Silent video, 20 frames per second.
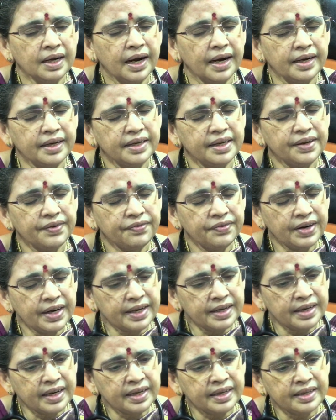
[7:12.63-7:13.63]
and
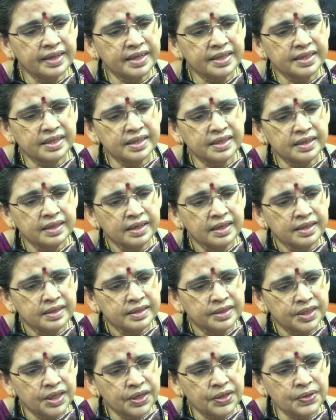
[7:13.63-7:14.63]
different titration
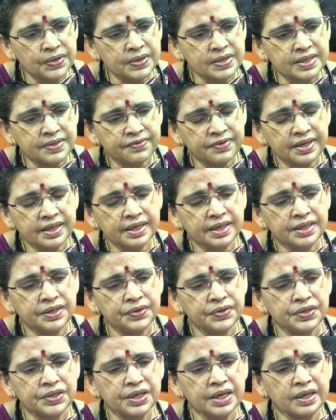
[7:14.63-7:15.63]
schedules for
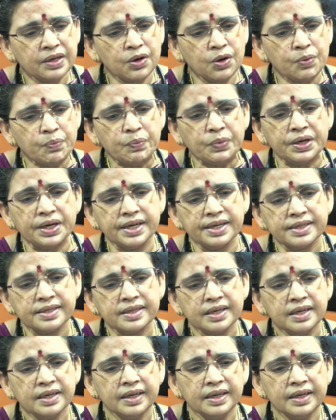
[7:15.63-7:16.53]
individual components,